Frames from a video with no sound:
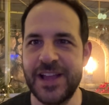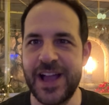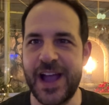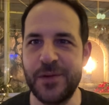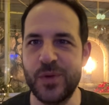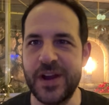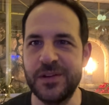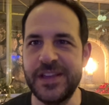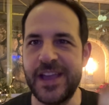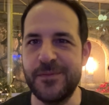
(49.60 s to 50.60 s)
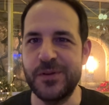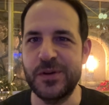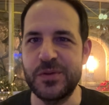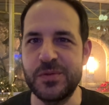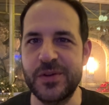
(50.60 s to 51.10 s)
I rarely ever
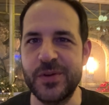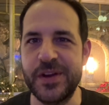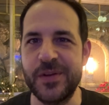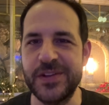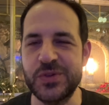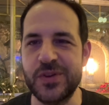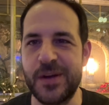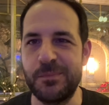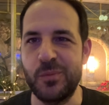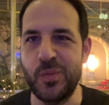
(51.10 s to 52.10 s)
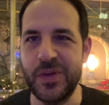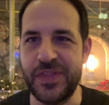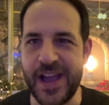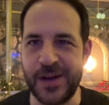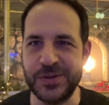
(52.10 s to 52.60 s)
go to a Greek restaurant
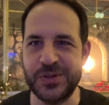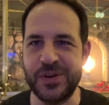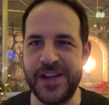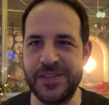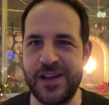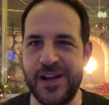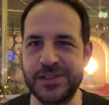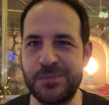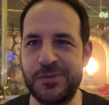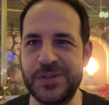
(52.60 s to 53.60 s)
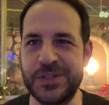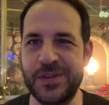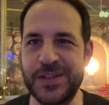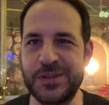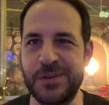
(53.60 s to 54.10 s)
without trying the octopus,
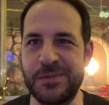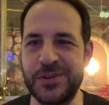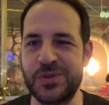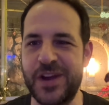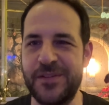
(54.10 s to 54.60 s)
so that's what I'm gonna try